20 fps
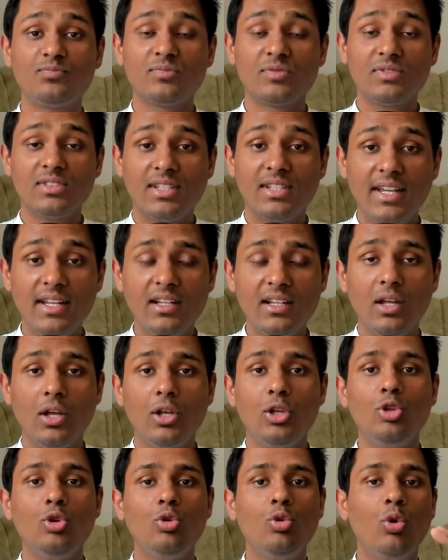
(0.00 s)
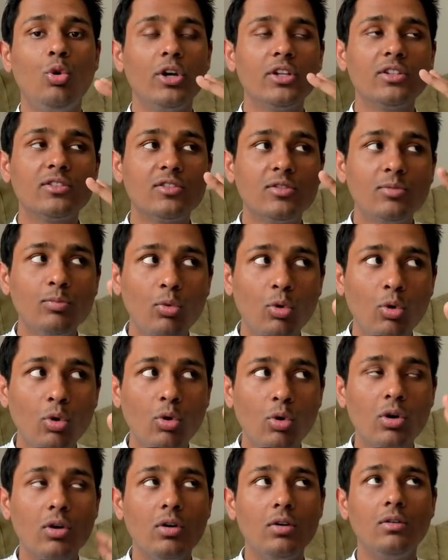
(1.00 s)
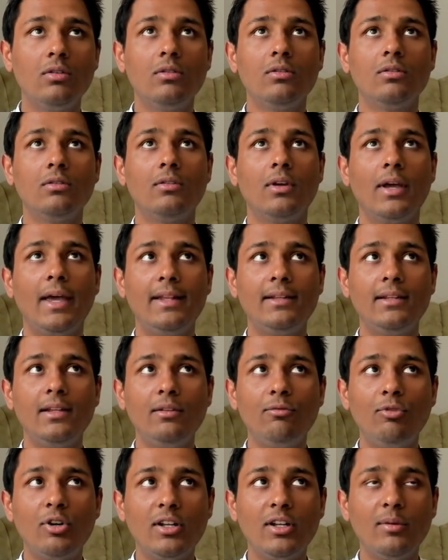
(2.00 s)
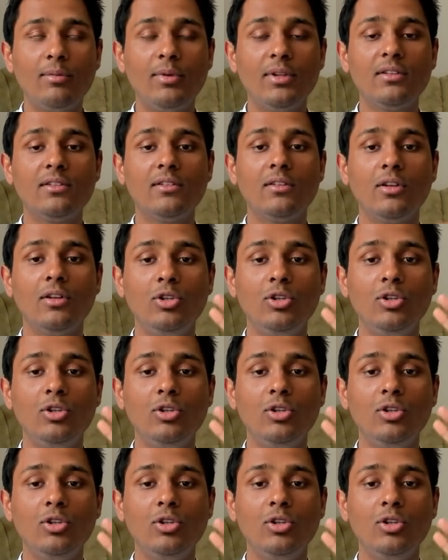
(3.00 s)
Then you go and smoke, and then what happens?